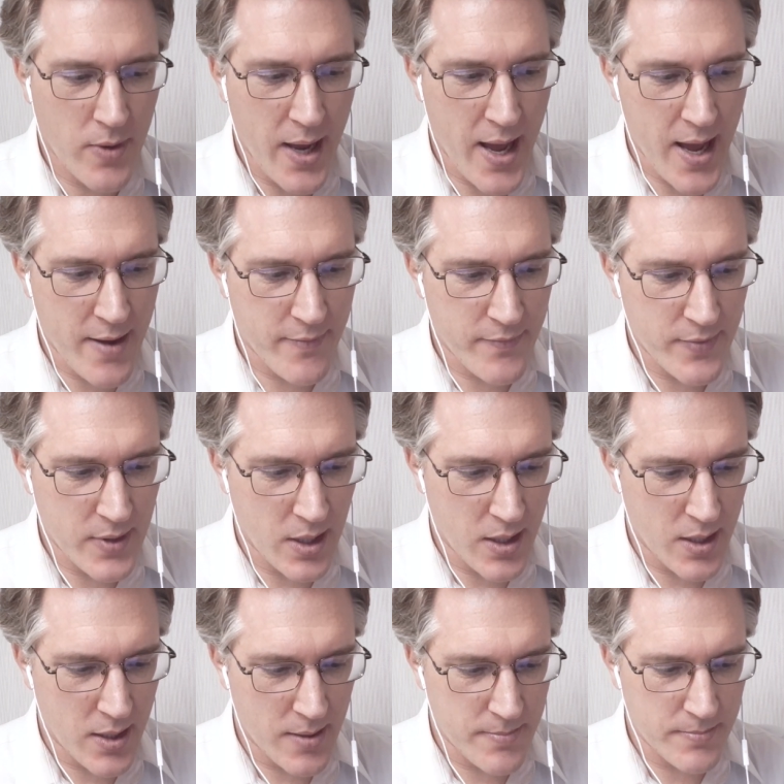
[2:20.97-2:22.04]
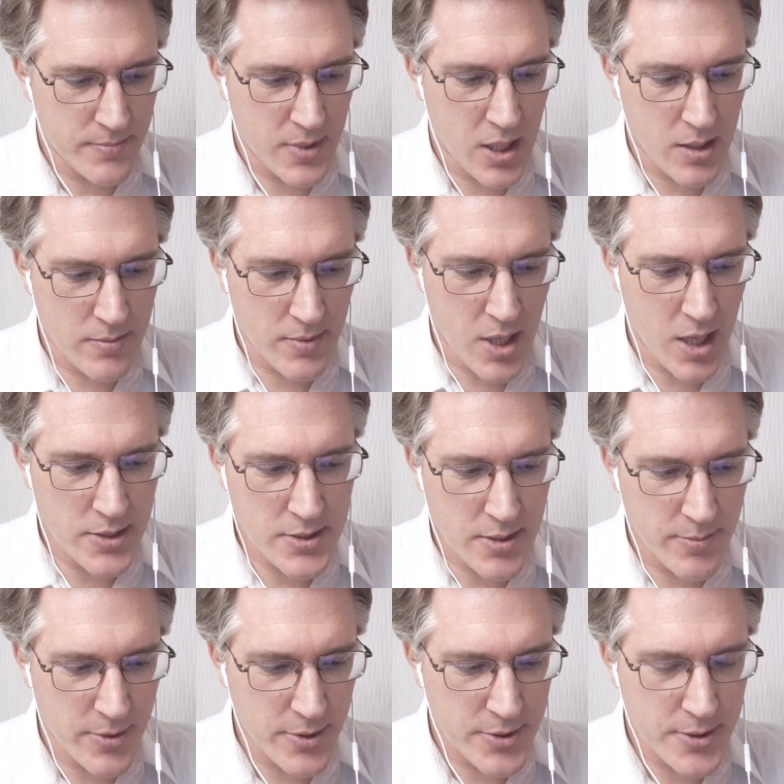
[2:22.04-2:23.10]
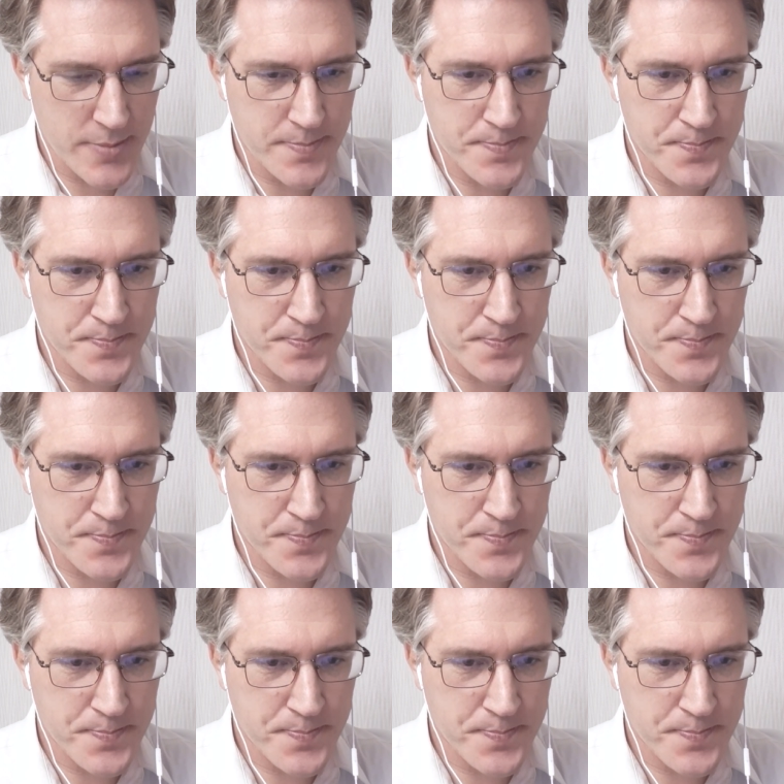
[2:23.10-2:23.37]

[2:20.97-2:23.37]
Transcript: have customers,